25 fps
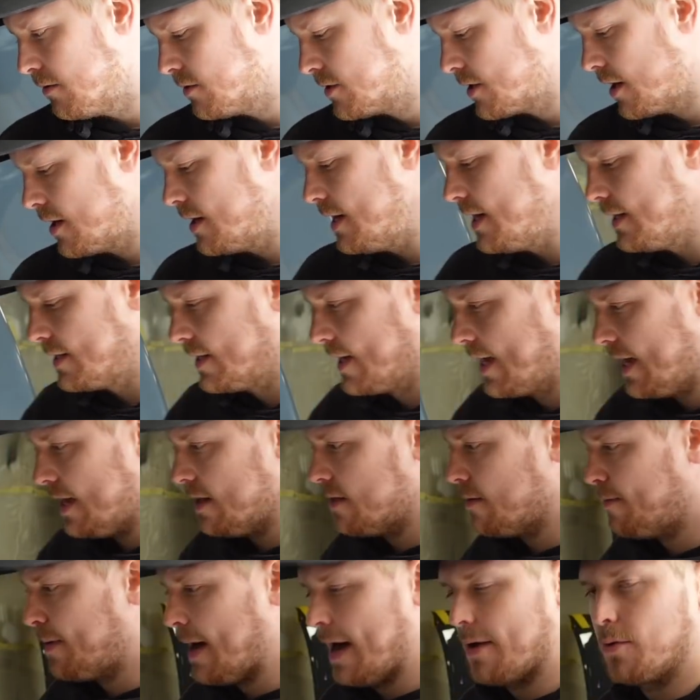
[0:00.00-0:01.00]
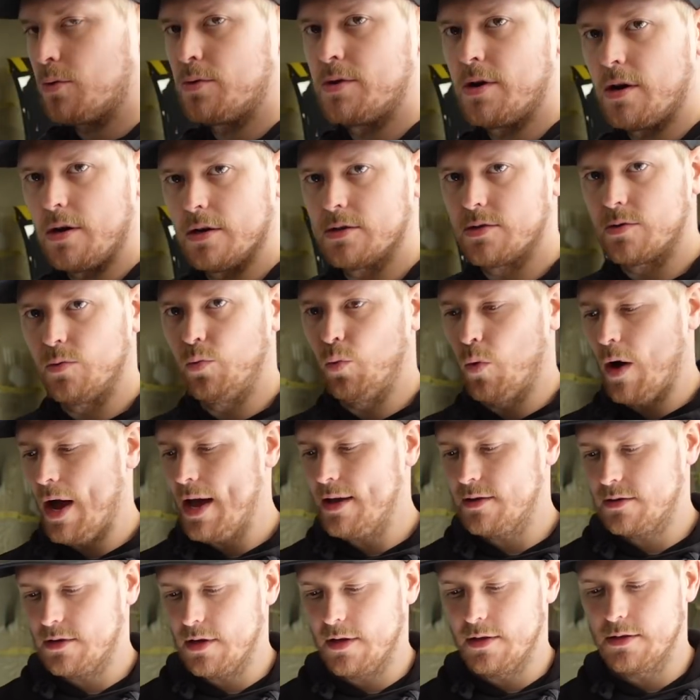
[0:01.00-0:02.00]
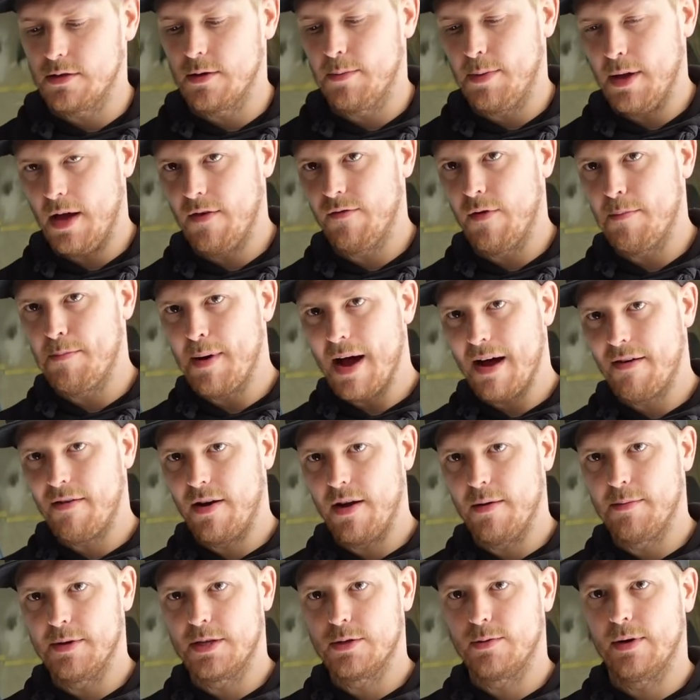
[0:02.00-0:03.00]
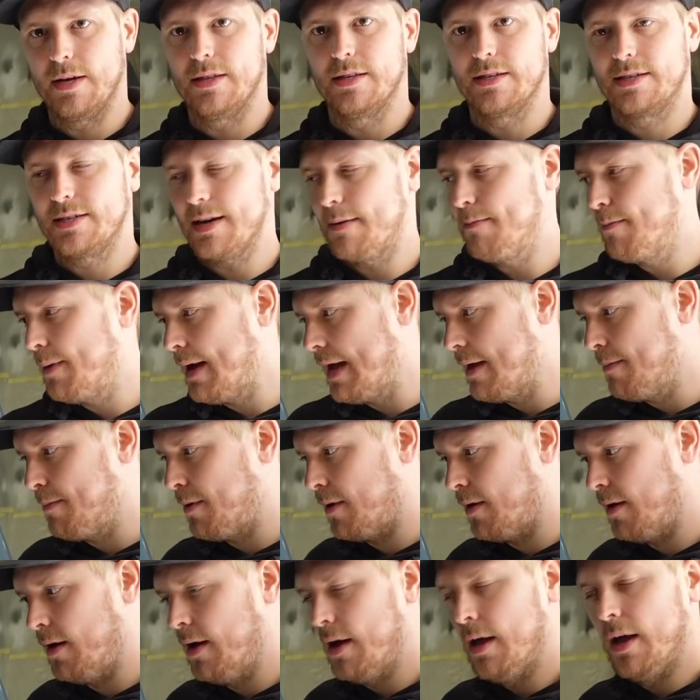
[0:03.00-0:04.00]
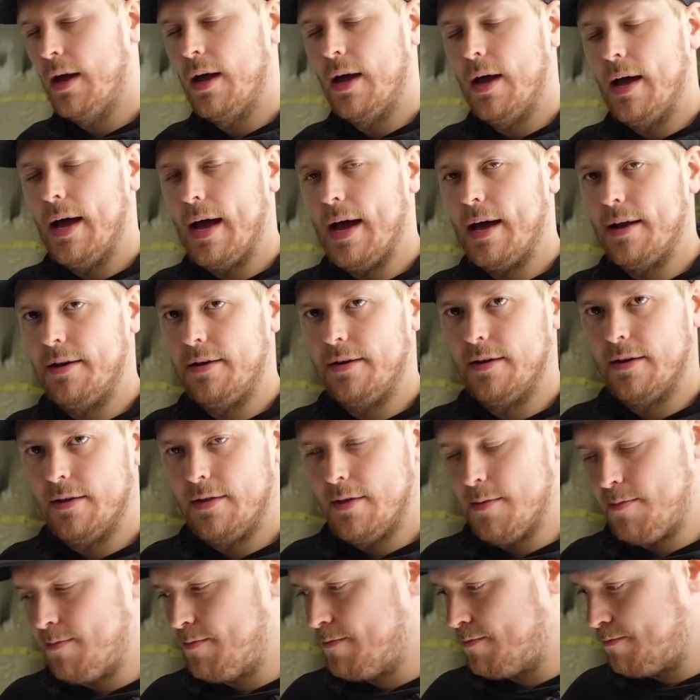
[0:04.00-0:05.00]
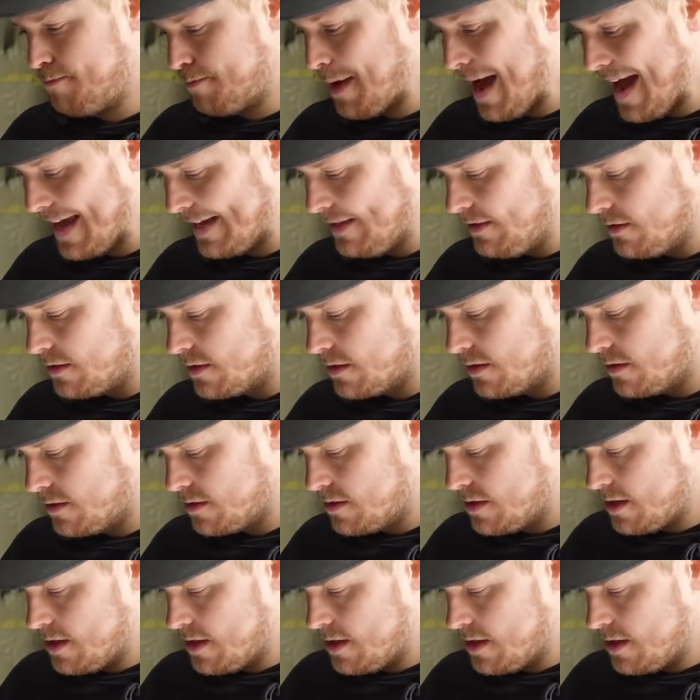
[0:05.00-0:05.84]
So you need to keep the panel nice and wet, so there's a bit of a barrier between the sandpaper and the paint.